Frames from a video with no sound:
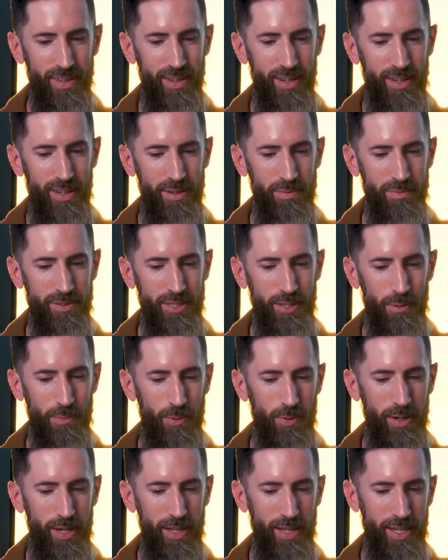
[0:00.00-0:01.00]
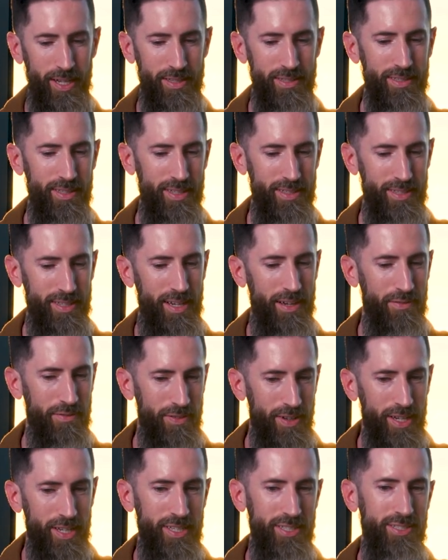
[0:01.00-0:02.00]
To your point, like it's not
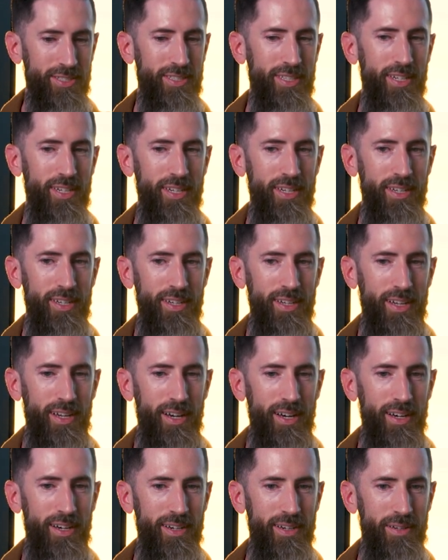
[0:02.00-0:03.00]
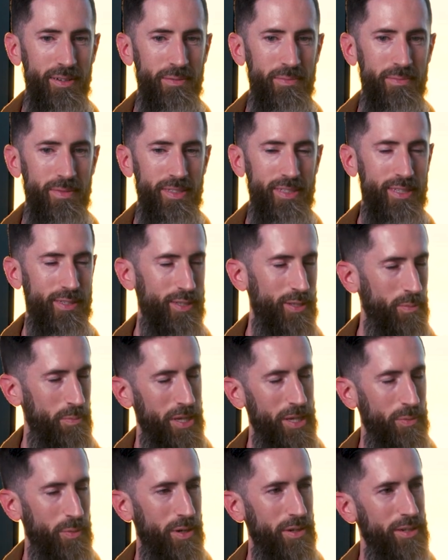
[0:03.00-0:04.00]
finished. It doesn't
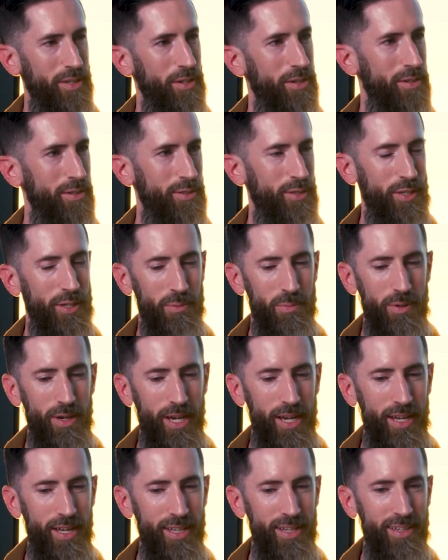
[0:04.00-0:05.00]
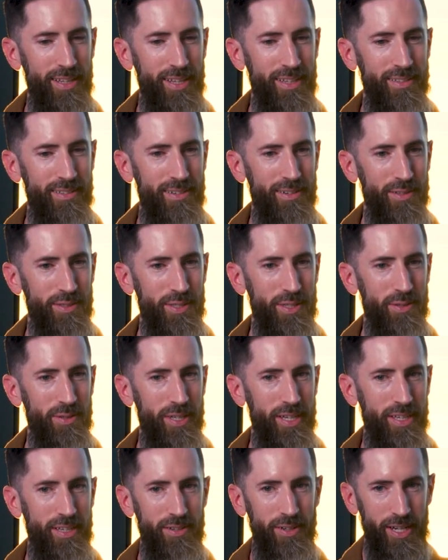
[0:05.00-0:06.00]
speak well to your brand, and then also
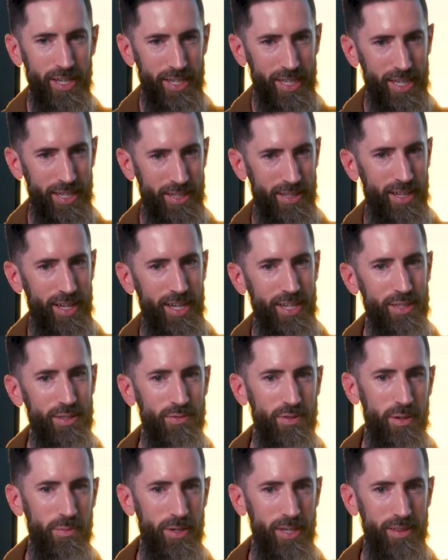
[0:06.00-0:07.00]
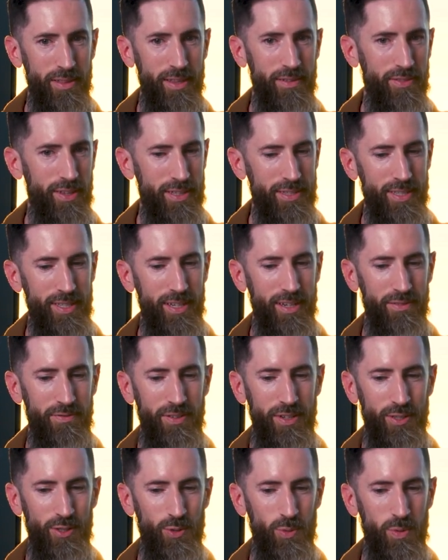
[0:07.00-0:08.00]
like you're not going to get clients from it. If they see
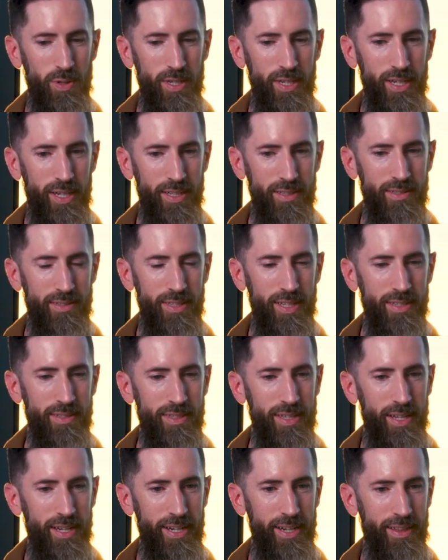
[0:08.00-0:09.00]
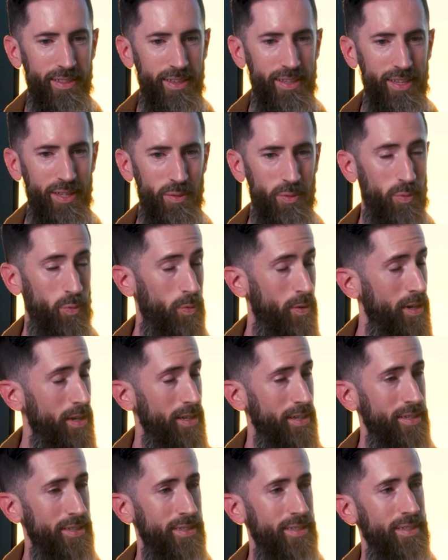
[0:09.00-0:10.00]
unfinished work, it's not anything that you would
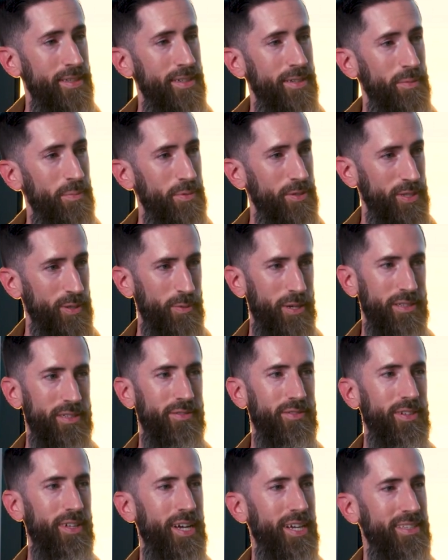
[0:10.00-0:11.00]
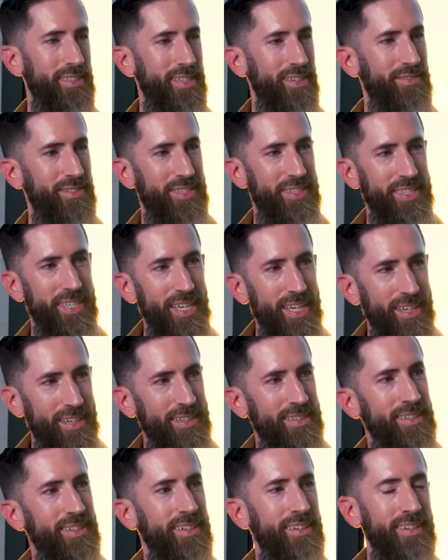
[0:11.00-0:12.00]
want prospective clients to even
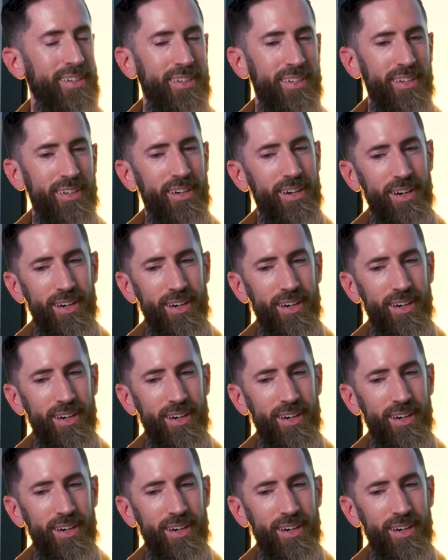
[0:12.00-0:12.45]
see. Yeah.